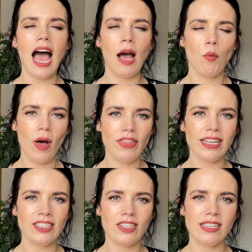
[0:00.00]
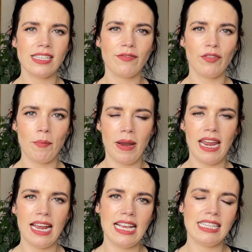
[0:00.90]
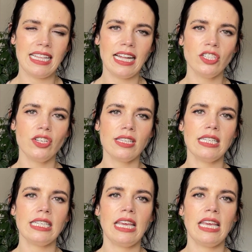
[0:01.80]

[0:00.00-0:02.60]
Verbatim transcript: And what that does for me is that doesn't